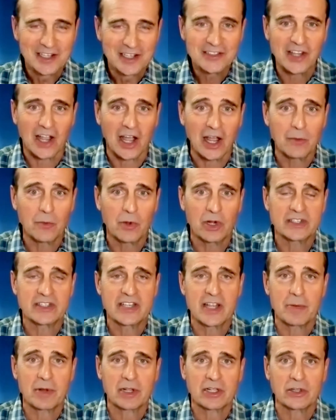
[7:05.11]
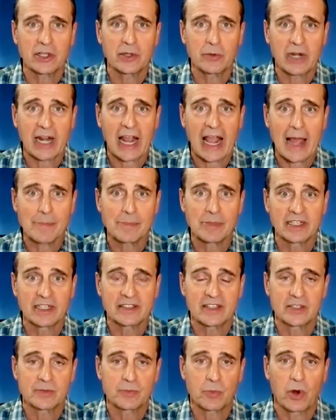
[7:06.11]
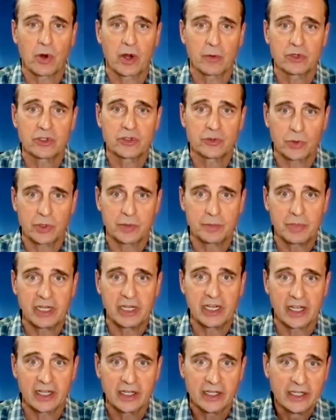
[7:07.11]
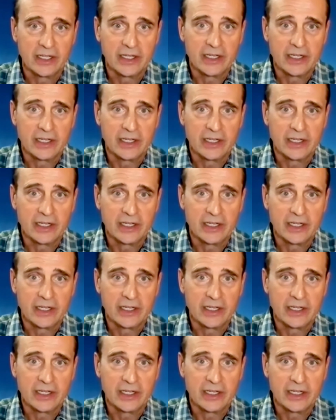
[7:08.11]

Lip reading: done what typically would happen at this point, which would be to